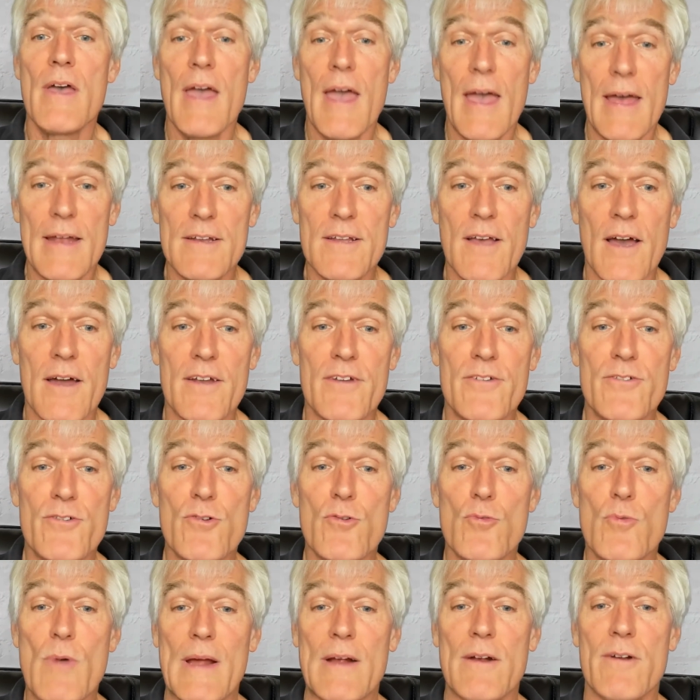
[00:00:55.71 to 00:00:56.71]
and got a
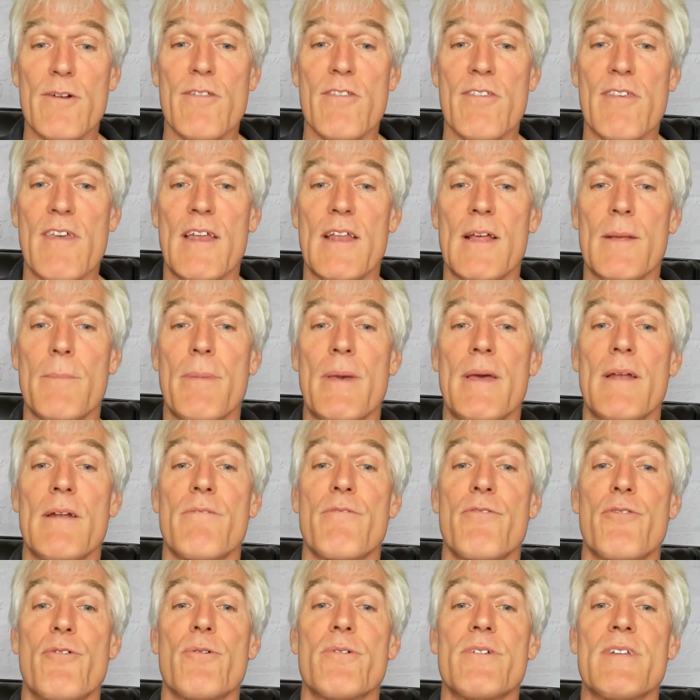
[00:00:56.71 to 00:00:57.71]
new record-setting bid of
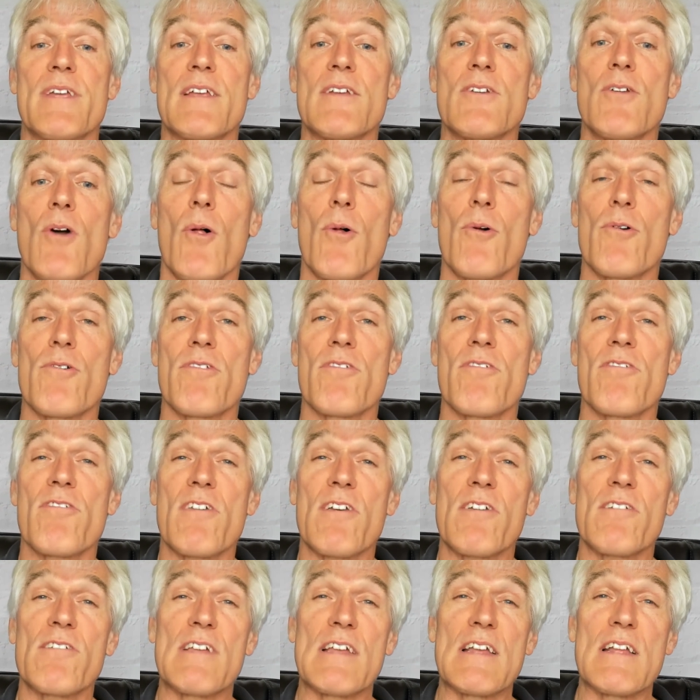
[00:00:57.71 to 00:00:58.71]

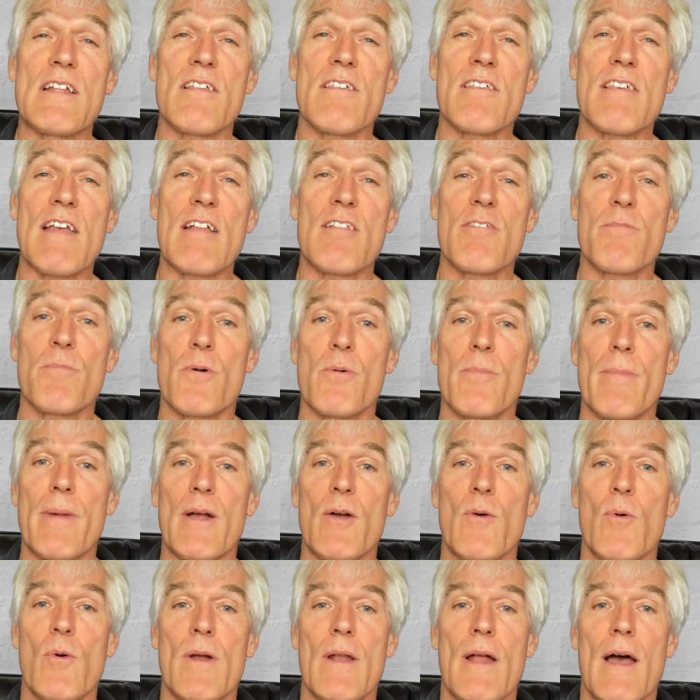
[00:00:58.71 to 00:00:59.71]
$13.16 per
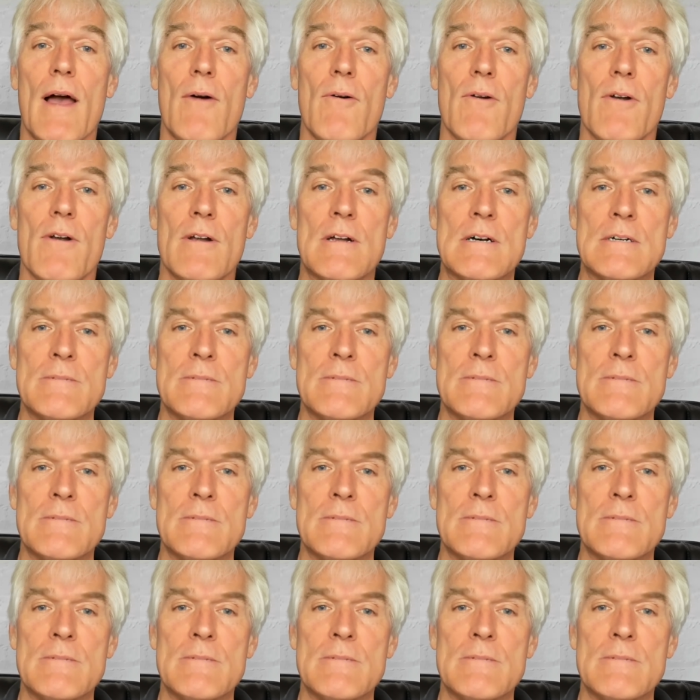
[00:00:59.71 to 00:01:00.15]
megawatt hour.